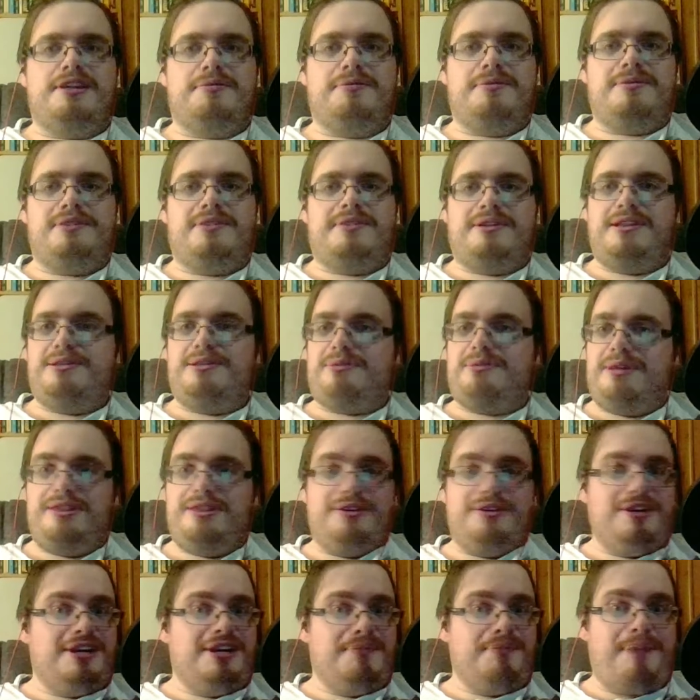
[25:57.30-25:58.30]
And when
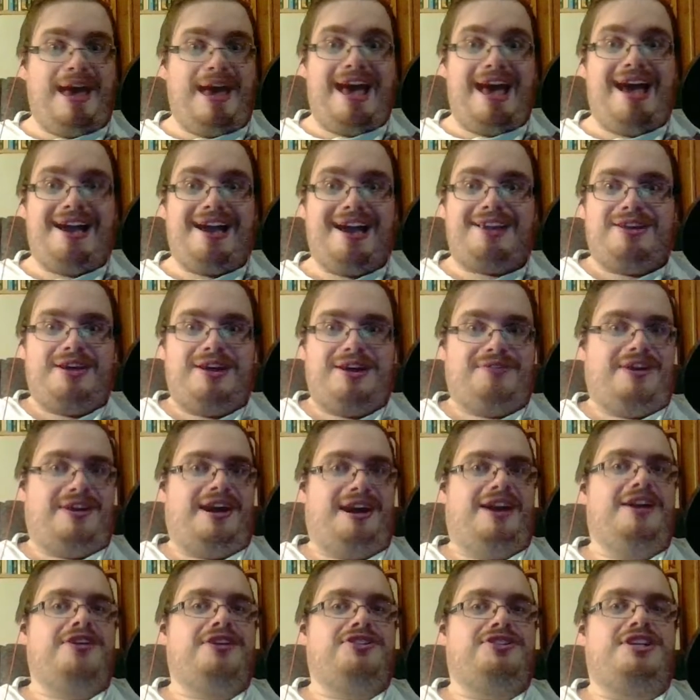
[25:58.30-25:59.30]
they're in a pack, you have a
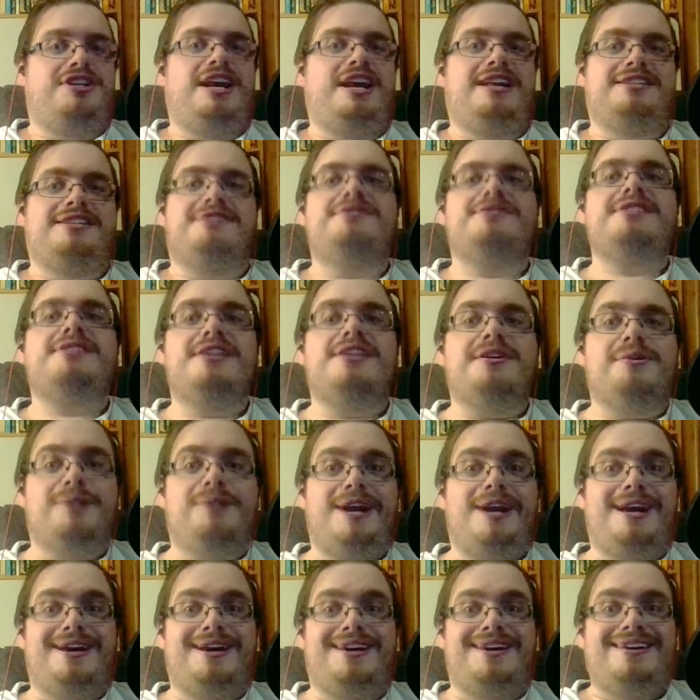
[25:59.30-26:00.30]
higher chance of seeing a
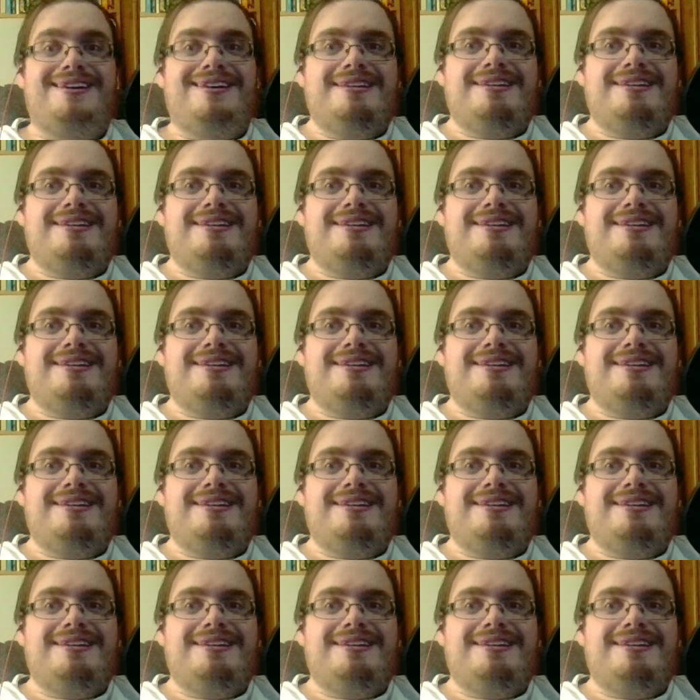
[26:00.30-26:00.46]
wreck.